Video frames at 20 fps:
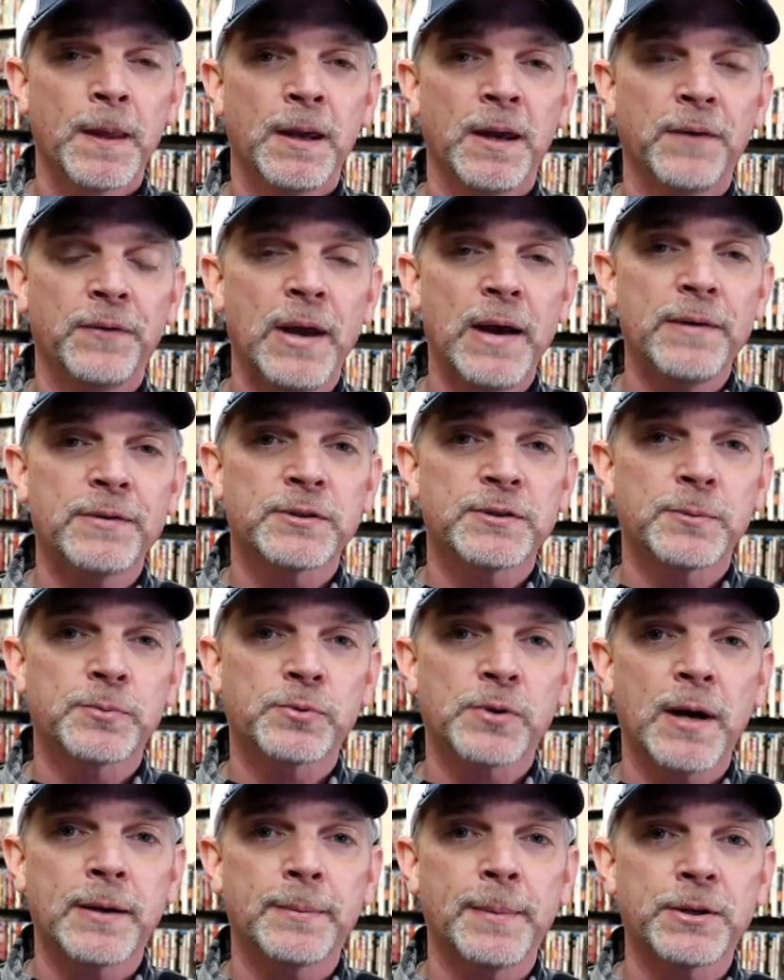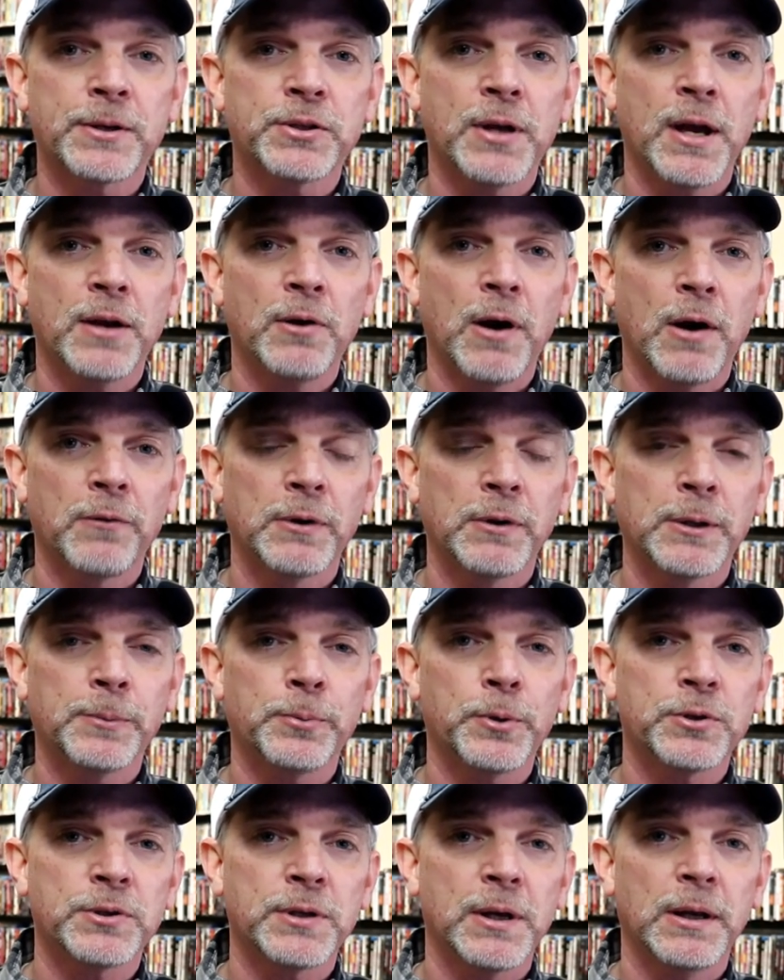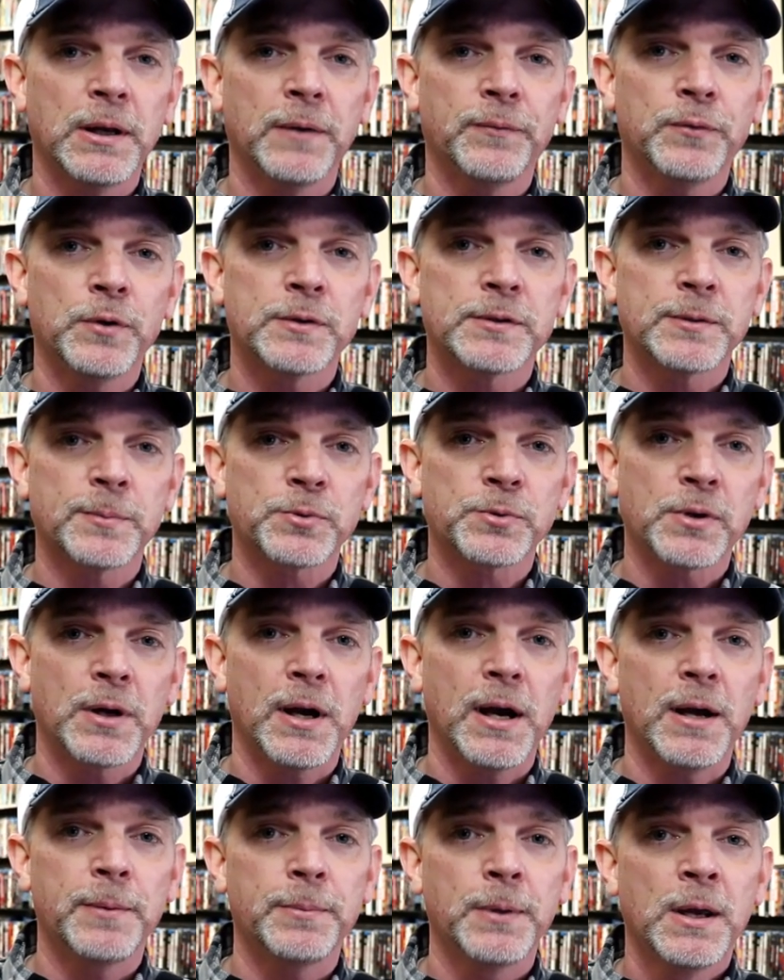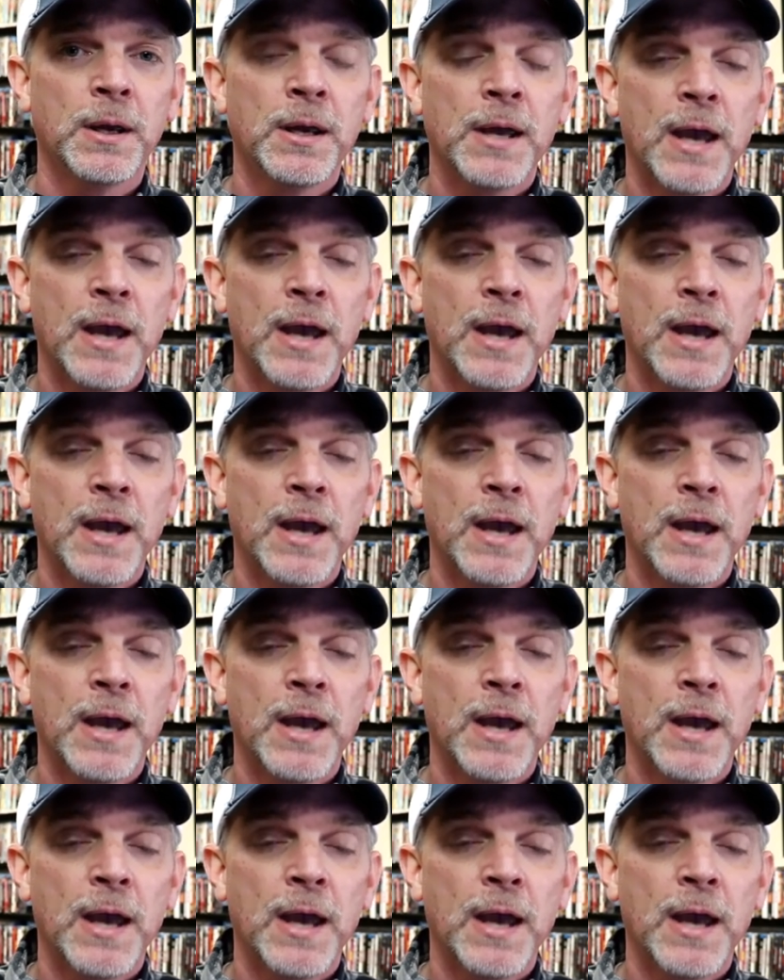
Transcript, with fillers: If you haven't subscribed to my channel, I really appreciate it if you would subscribe.